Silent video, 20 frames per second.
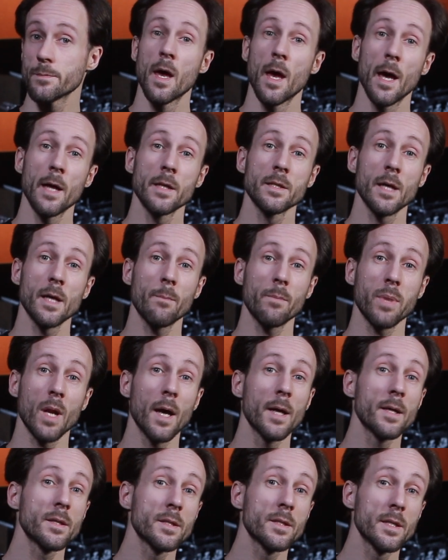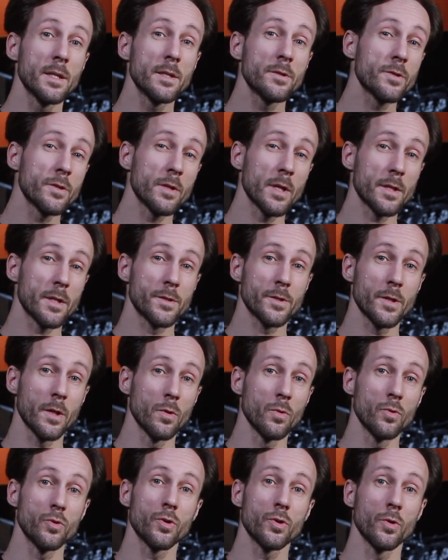and applying the internet
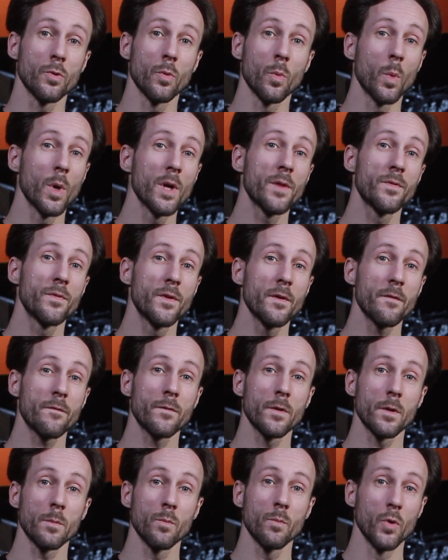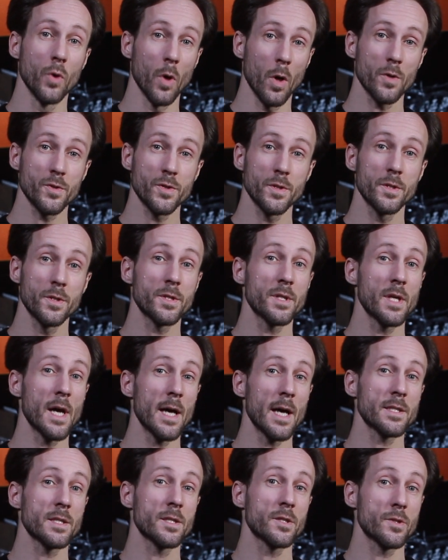solution with different browsers
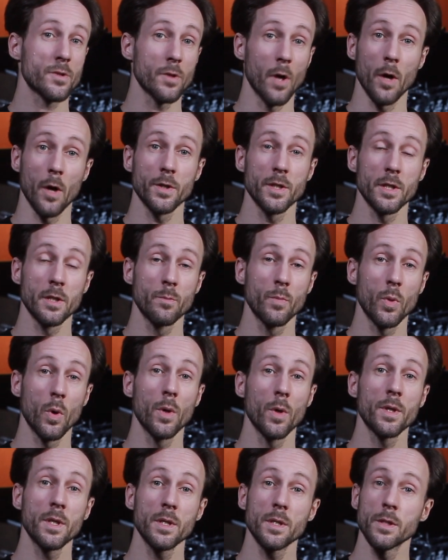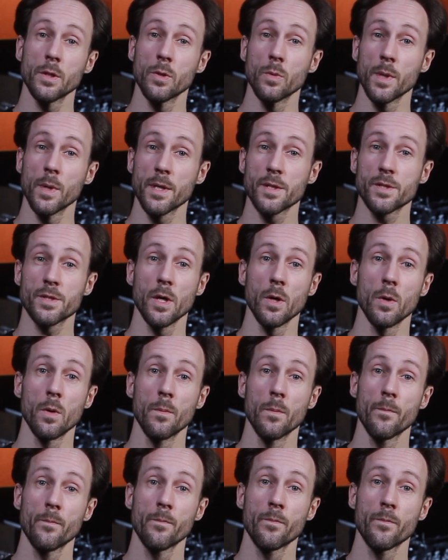as a starting point in doing so.